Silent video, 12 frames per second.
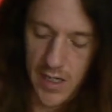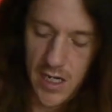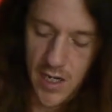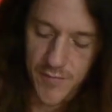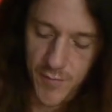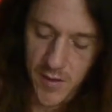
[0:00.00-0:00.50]

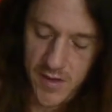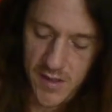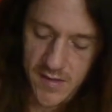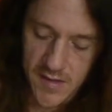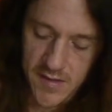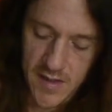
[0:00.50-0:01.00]
careful with
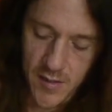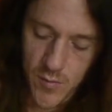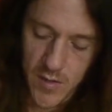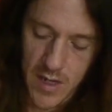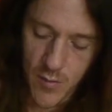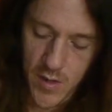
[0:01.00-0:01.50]
this because
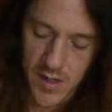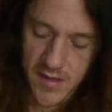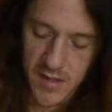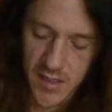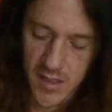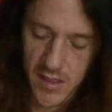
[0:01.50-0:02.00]
I want it to
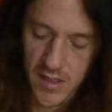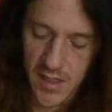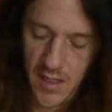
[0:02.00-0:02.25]
look good